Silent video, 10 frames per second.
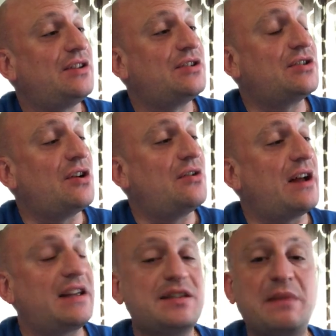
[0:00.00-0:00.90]
So
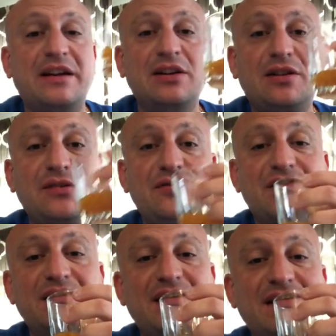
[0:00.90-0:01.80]
I guess my
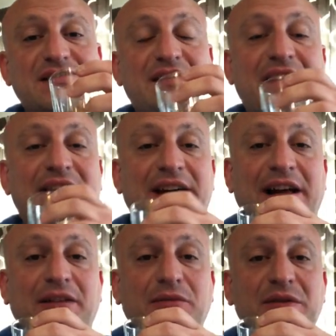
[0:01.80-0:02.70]
conclusion is that
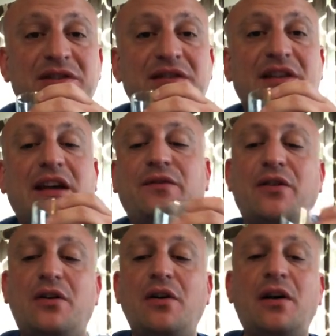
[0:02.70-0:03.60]
Al wasn't that
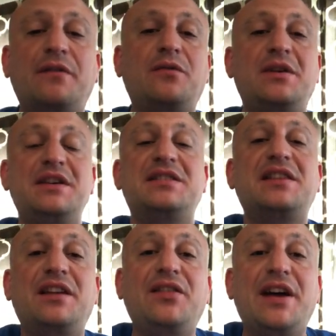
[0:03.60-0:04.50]
far off when he
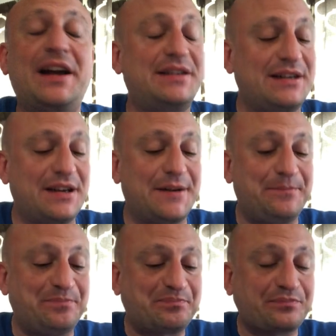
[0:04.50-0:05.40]
said that,
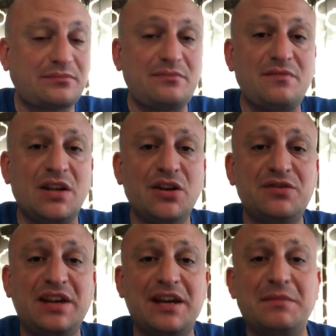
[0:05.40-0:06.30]

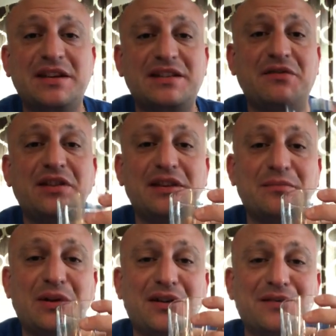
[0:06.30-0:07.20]
Tang makes everything
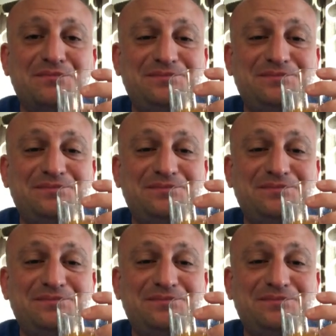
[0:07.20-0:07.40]
better.